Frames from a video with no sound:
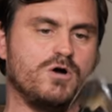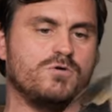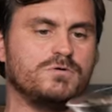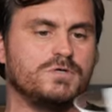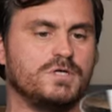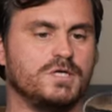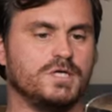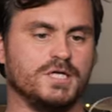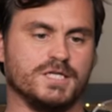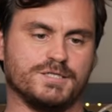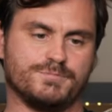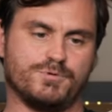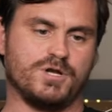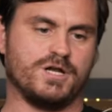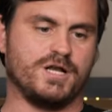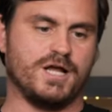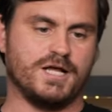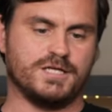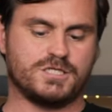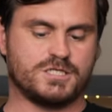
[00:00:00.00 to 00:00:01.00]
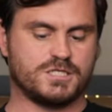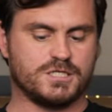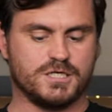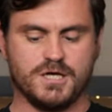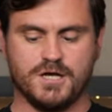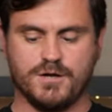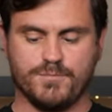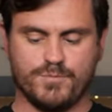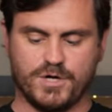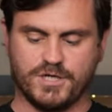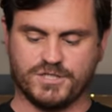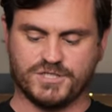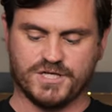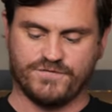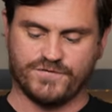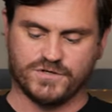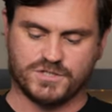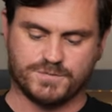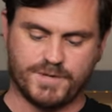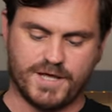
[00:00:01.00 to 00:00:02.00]
go. Pretty nice. Pretty
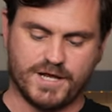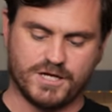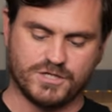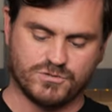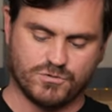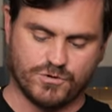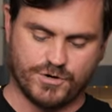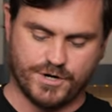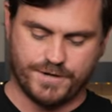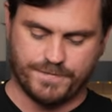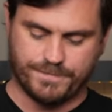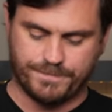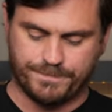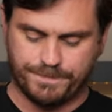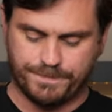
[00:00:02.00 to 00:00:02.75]
self-explanatory.